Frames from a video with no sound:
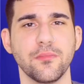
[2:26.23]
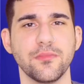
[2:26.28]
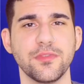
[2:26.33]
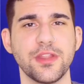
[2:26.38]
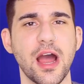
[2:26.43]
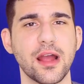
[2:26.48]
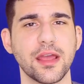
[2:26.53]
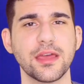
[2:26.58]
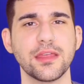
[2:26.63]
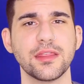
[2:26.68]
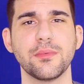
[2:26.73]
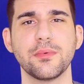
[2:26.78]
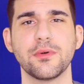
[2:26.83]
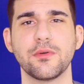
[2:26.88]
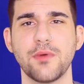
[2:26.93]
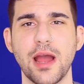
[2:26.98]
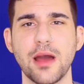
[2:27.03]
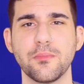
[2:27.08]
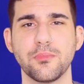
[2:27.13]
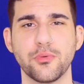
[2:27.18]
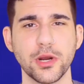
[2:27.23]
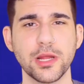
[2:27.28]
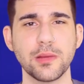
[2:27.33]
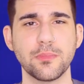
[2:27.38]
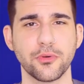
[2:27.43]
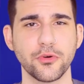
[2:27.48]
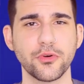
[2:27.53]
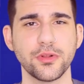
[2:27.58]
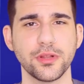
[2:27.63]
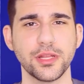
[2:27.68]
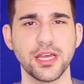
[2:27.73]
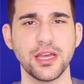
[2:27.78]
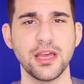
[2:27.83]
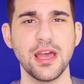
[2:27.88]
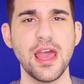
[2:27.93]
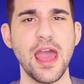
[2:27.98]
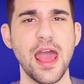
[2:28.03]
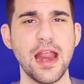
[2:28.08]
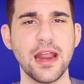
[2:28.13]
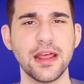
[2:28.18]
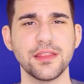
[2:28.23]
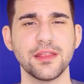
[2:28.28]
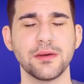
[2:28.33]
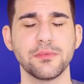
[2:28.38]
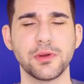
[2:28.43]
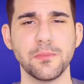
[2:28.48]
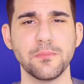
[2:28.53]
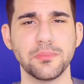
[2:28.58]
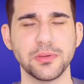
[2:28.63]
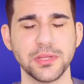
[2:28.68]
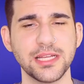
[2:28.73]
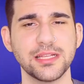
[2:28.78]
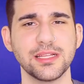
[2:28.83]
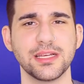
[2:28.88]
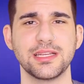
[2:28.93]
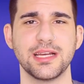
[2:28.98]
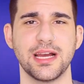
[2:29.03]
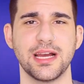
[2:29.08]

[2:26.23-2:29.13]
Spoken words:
them, knocking them around pretty brutally, hitting them completely